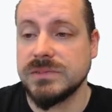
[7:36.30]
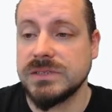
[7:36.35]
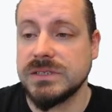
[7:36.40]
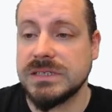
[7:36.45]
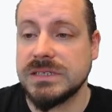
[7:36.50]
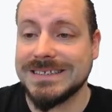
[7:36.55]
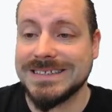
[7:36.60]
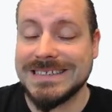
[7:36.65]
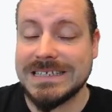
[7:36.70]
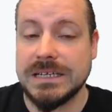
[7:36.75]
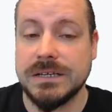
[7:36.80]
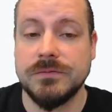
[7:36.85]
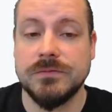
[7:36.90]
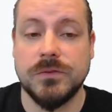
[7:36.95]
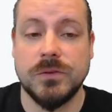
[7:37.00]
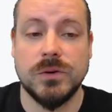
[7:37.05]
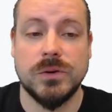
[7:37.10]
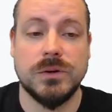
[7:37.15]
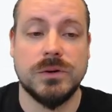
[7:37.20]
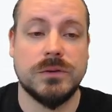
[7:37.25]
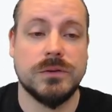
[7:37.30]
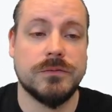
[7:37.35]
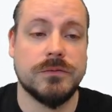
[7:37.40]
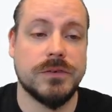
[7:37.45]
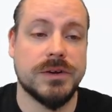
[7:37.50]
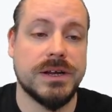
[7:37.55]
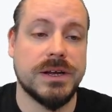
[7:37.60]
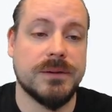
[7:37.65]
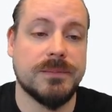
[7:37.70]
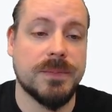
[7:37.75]
is needed for
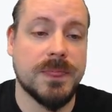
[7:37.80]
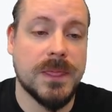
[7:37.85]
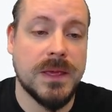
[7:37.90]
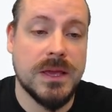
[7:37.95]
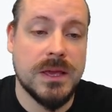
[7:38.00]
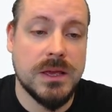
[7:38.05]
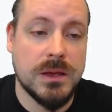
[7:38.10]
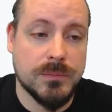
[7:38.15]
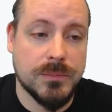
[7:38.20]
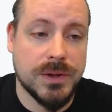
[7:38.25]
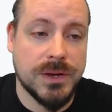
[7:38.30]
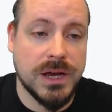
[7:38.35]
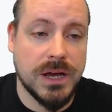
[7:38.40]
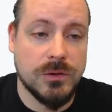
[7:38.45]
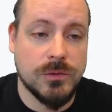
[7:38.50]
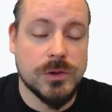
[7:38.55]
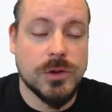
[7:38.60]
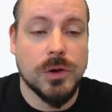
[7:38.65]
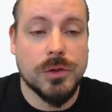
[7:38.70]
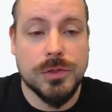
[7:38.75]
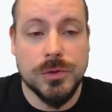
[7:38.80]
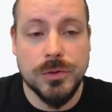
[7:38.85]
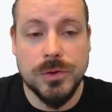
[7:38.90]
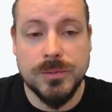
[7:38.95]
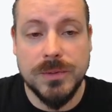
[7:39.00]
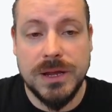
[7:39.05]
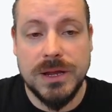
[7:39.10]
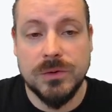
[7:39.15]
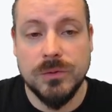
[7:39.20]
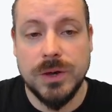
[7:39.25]
that. But I will go through them
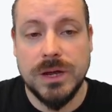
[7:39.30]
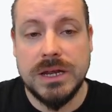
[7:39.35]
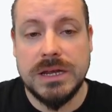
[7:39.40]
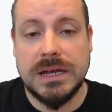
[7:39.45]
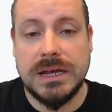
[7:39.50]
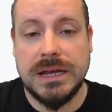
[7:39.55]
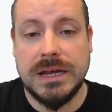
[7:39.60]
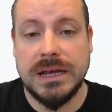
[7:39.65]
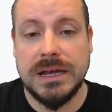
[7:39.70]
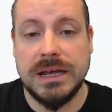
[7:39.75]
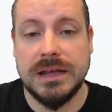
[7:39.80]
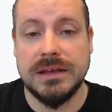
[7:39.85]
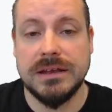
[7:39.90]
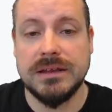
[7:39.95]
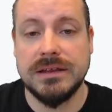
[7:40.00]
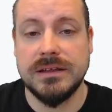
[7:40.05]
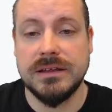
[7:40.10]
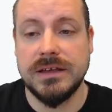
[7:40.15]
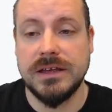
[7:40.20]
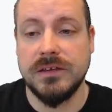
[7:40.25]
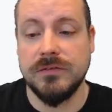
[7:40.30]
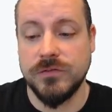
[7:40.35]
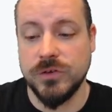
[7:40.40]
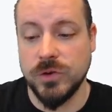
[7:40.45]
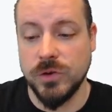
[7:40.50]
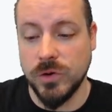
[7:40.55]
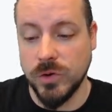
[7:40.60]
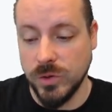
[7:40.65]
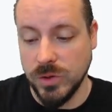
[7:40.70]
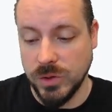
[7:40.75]
anyway, and if
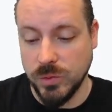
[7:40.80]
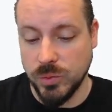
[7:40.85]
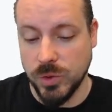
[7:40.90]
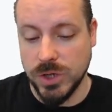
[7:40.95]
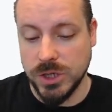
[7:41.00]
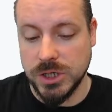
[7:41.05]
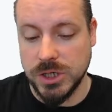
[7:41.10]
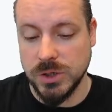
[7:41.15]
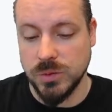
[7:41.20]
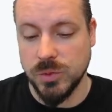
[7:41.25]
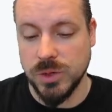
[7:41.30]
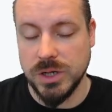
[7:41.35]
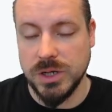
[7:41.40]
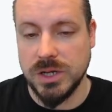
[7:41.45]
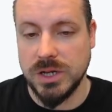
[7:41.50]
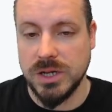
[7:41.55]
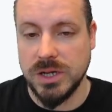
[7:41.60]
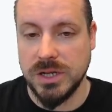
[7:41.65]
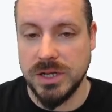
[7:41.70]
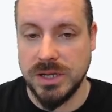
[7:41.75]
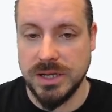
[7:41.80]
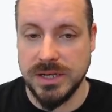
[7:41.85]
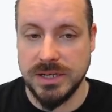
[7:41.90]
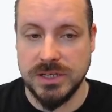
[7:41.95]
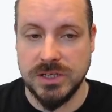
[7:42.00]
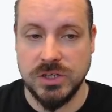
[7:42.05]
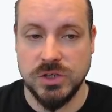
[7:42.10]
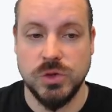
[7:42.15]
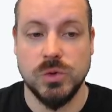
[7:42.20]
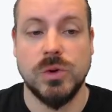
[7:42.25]
you're only working with like
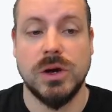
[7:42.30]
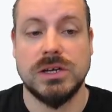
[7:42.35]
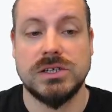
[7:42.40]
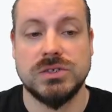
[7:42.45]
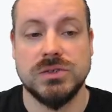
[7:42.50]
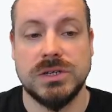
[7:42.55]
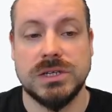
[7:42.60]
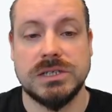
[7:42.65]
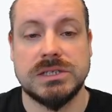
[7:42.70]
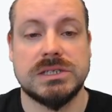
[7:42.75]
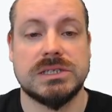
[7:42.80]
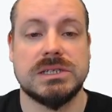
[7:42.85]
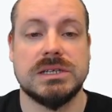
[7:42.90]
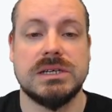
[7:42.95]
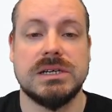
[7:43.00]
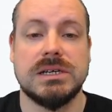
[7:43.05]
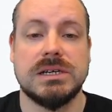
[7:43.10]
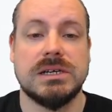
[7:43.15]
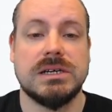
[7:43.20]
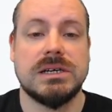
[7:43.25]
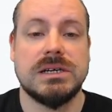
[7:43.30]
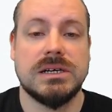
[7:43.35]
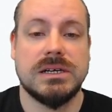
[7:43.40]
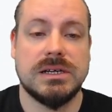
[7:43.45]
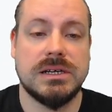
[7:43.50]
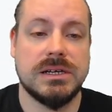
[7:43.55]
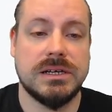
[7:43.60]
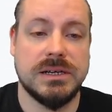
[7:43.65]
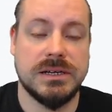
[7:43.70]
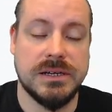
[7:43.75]
UI strings,
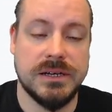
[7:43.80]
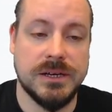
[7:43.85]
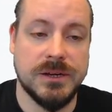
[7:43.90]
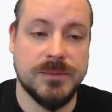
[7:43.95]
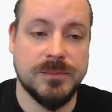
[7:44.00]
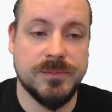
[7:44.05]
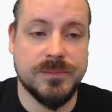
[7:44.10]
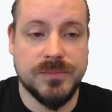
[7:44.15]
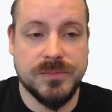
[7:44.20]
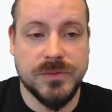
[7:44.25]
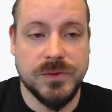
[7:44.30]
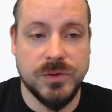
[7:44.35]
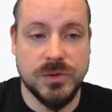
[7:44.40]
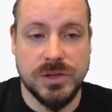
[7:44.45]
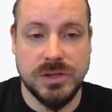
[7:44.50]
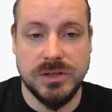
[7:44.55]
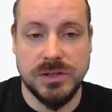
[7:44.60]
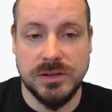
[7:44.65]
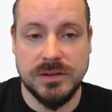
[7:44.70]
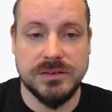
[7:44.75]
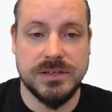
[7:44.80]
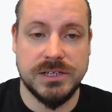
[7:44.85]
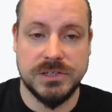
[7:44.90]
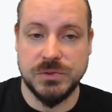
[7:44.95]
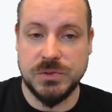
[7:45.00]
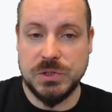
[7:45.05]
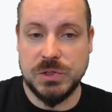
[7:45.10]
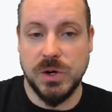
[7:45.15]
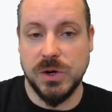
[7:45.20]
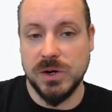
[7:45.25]
you can
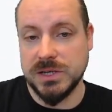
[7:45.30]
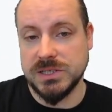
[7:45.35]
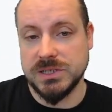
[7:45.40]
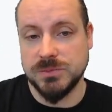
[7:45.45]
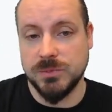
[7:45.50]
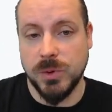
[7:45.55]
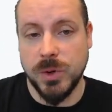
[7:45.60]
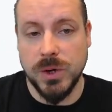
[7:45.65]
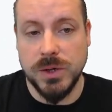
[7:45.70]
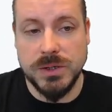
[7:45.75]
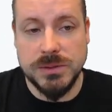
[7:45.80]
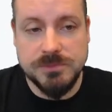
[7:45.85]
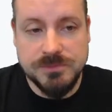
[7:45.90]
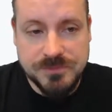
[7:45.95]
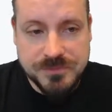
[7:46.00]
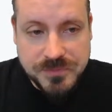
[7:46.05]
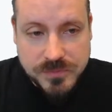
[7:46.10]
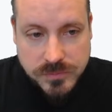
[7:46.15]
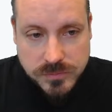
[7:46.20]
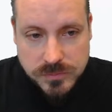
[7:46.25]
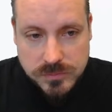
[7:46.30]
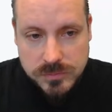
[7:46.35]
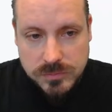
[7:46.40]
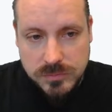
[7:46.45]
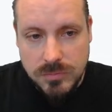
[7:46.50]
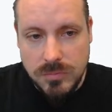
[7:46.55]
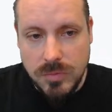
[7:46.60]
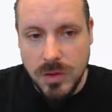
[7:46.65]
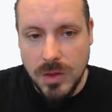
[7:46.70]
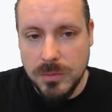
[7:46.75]
disregard this part.
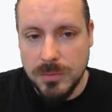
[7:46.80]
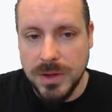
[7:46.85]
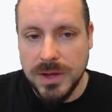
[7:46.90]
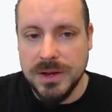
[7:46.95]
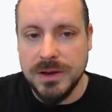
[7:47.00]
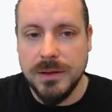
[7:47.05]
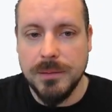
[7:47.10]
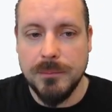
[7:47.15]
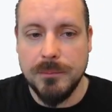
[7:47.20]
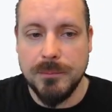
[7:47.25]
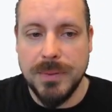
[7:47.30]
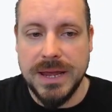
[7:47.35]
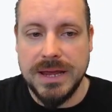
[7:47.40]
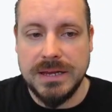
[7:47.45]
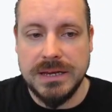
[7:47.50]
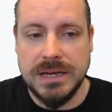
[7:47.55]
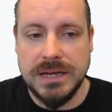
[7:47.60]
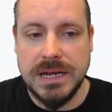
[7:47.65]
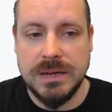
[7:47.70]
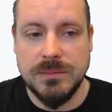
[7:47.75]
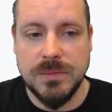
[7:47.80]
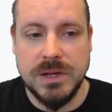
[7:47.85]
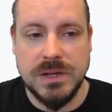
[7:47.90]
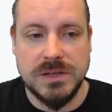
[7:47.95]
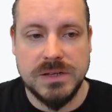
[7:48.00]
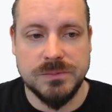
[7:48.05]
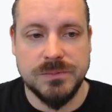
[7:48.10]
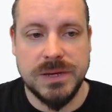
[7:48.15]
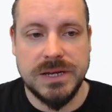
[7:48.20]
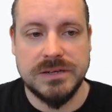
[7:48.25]
But bank name
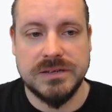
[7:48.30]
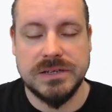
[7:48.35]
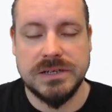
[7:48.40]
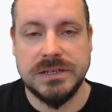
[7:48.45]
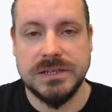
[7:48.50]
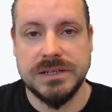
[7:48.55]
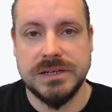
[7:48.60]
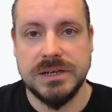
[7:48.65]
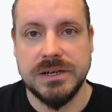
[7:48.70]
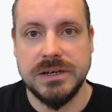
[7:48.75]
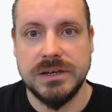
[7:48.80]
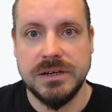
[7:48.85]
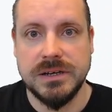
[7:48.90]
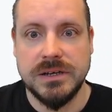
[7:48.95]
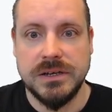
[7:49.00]
is basically the